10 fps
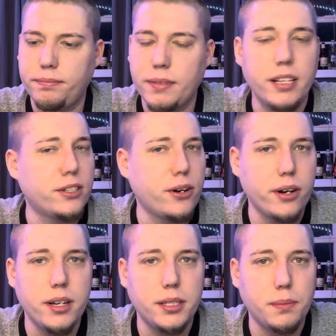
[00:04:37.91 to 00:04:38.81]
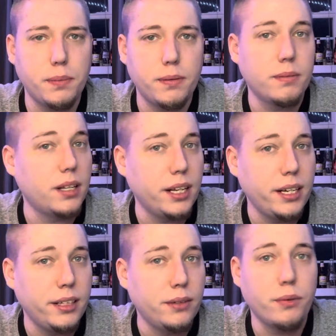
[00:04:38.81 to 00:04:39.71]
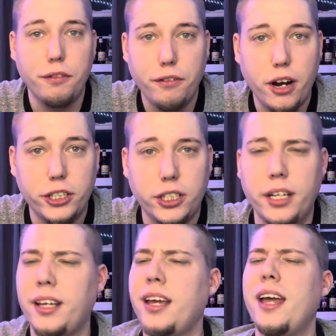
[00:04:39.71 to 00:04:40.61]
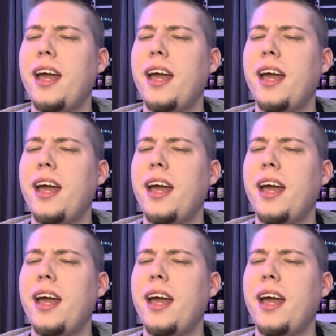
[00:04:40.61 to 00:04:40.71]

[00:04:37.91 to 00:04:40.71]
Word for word: It's crisp, clean, refreshing.